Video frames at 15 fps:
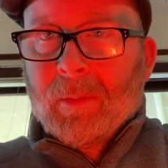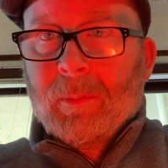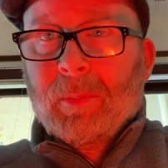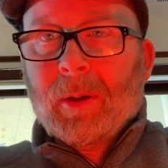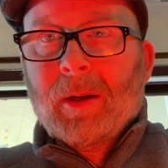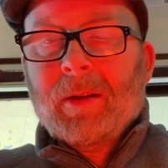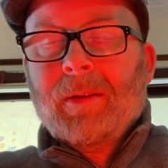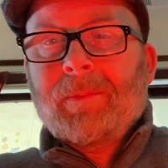
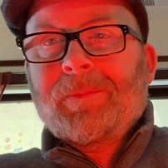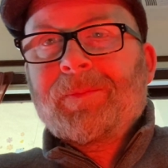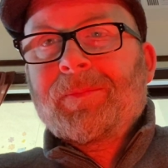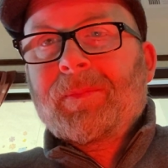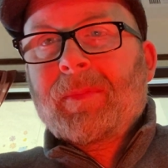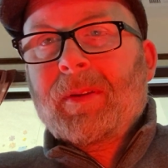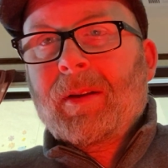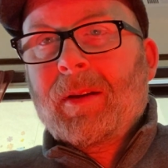But
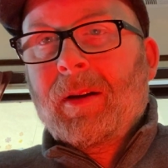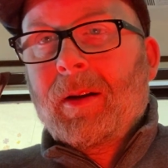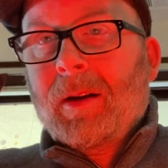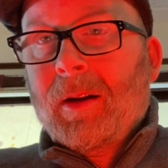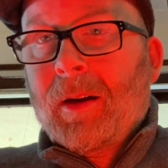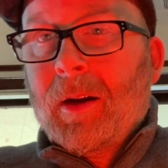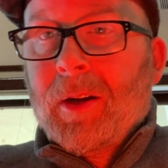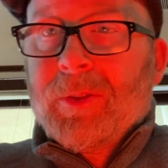
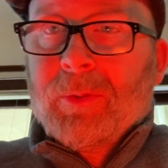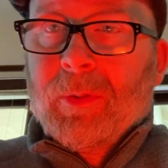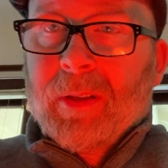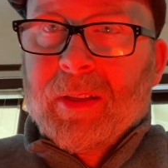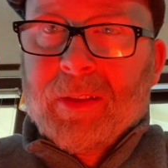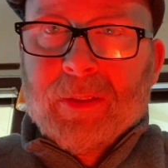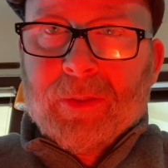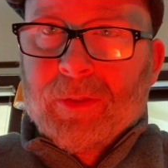Osric
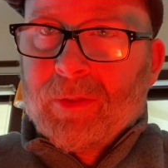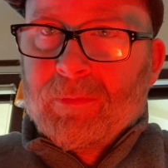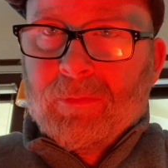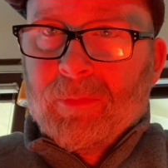is